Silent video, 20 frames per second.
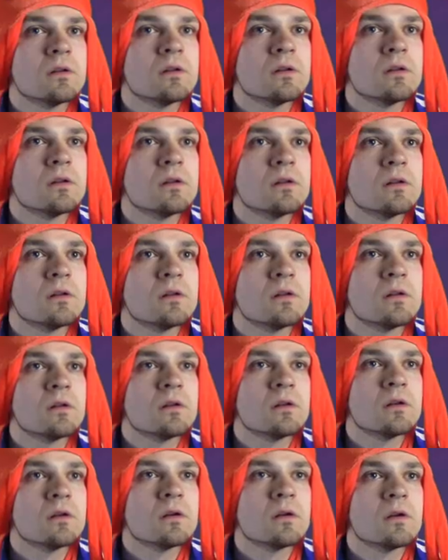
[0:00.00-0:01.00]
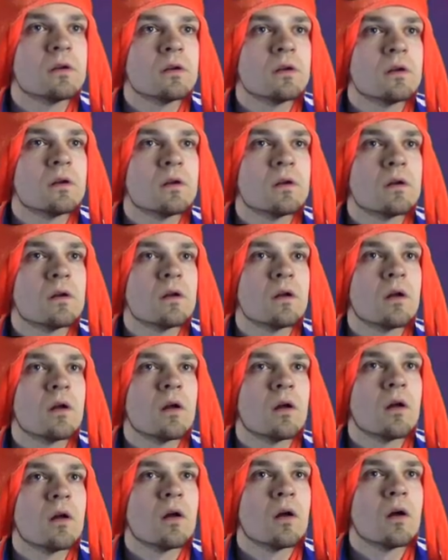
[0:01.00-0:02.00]

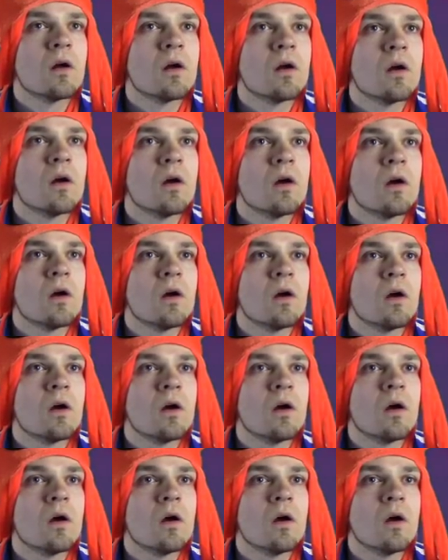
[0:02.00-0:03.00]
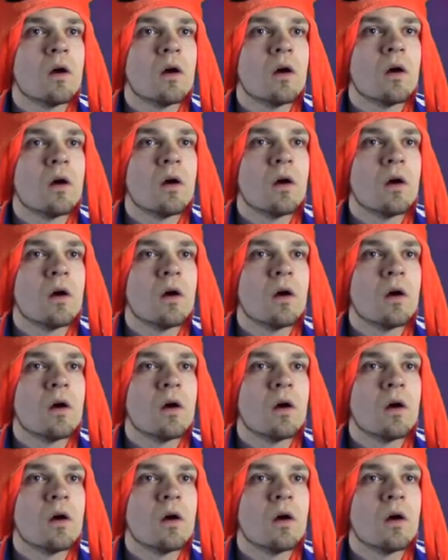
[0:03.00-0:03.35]
Nobody speaks.